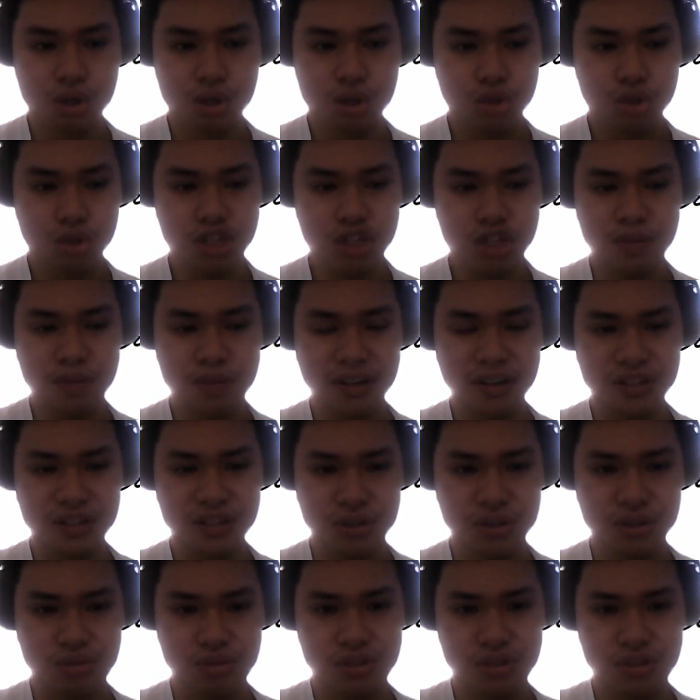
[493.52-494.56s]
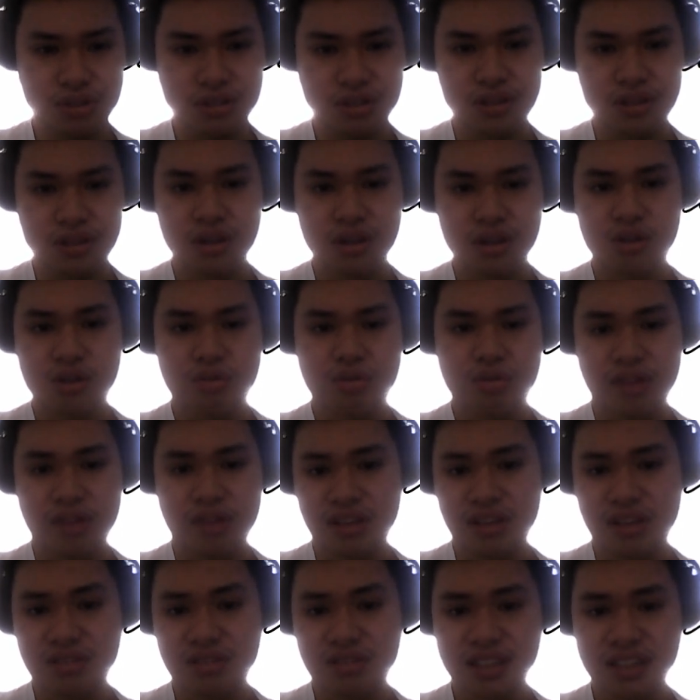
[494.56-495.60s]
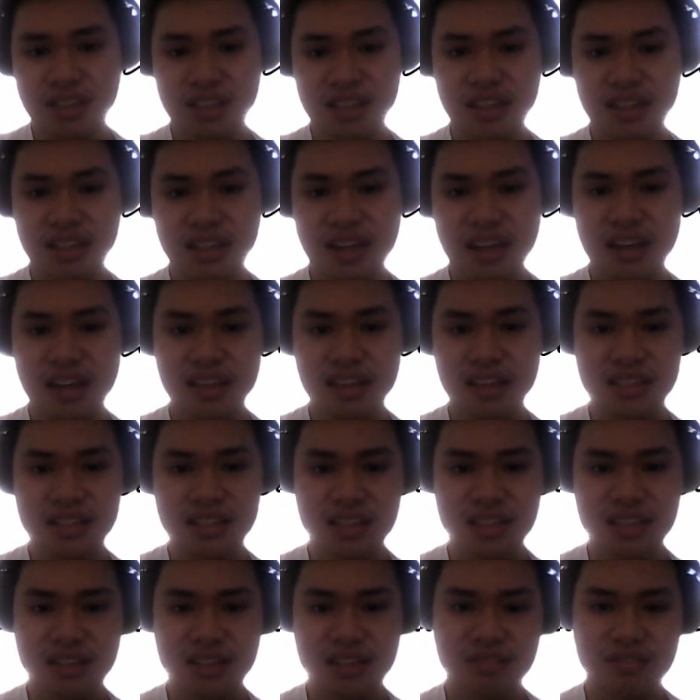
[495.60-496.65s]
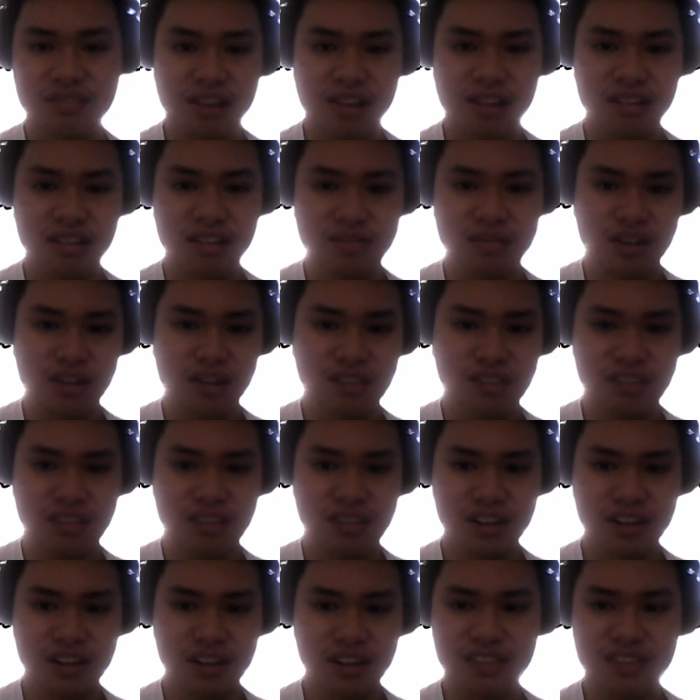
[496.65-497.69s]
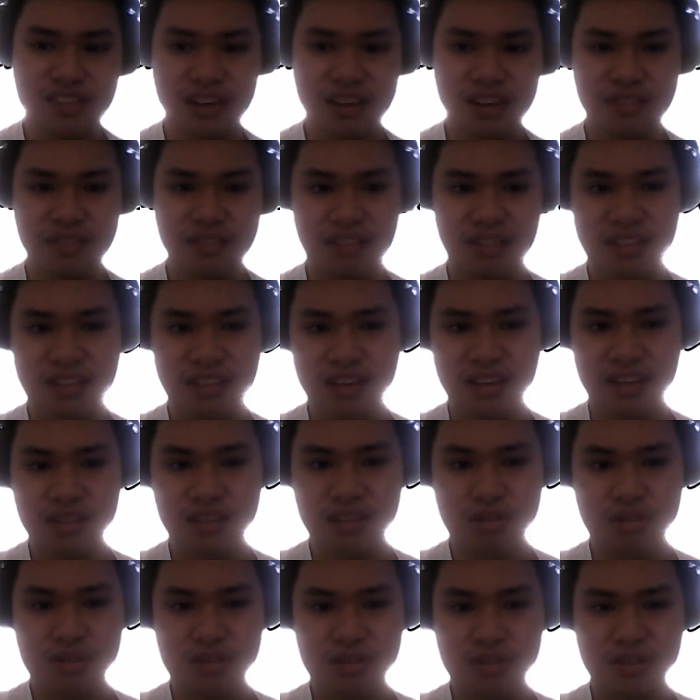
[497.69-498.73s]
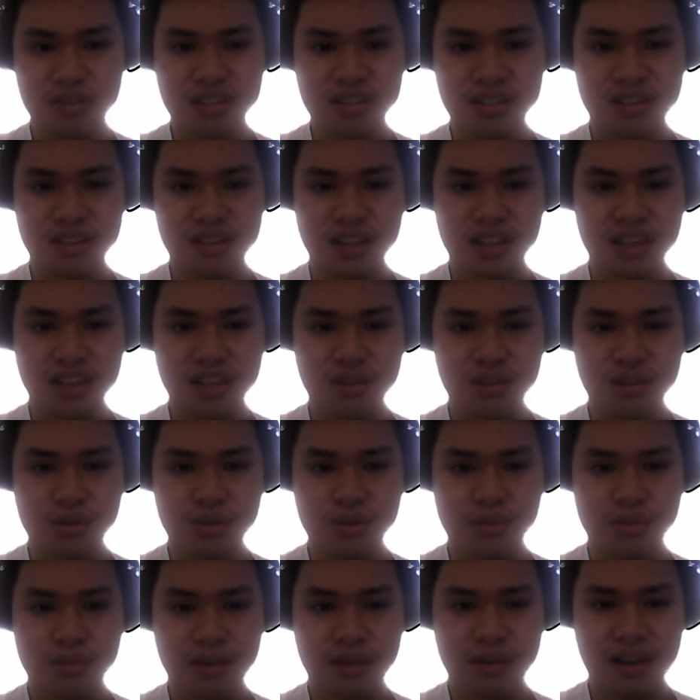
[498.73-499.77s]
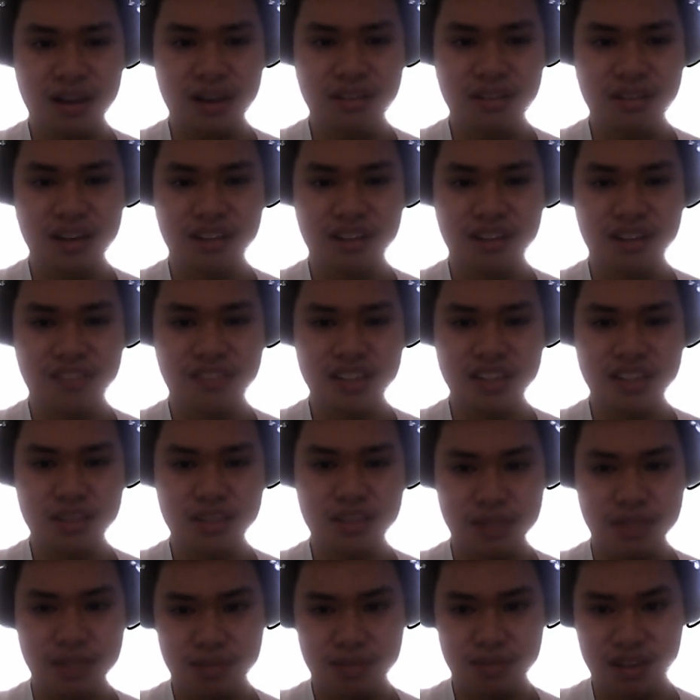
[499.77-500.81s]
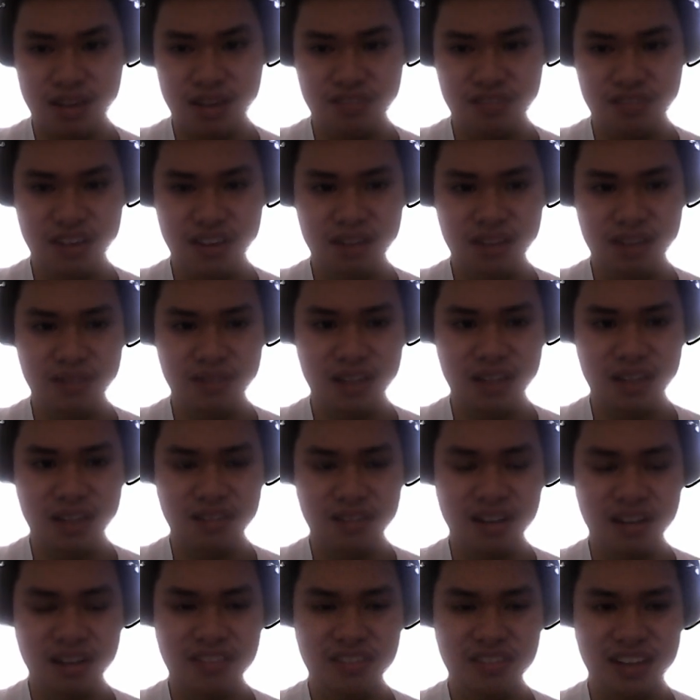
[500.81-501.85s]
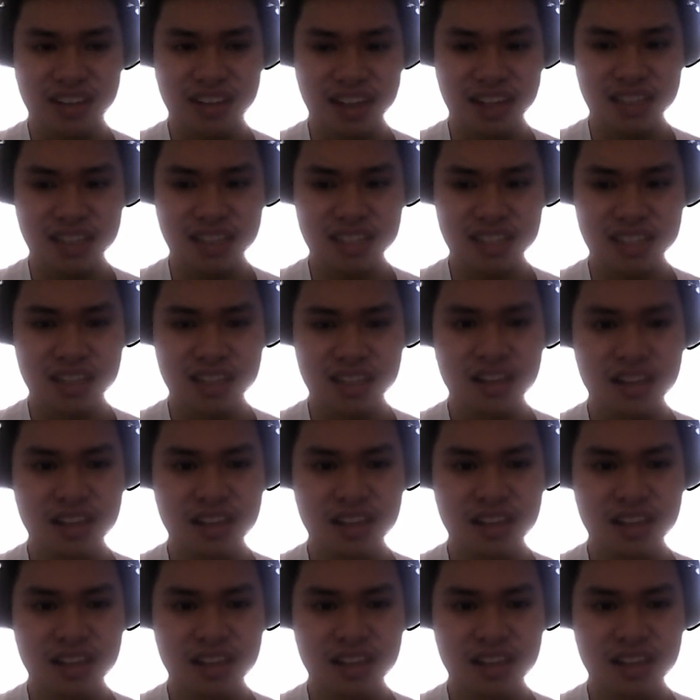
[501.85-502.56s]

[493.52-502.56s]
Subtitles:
Switchboard issues. When using the legacy routing model for inter-VLAN routing, the switchboards connected to the router interfaces must be configured with the correct VLANs.